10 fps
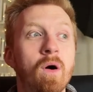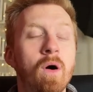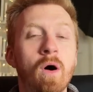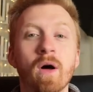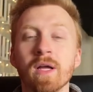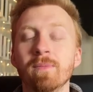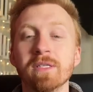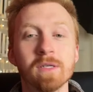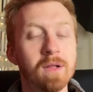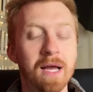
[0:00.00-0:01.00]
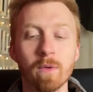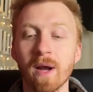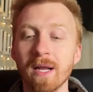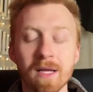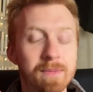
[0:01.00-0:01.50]
Oh, it'd be so
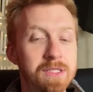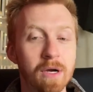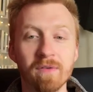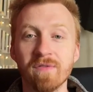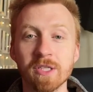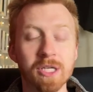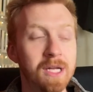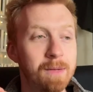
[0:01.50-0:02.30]
lightweight. It'd be so efficient.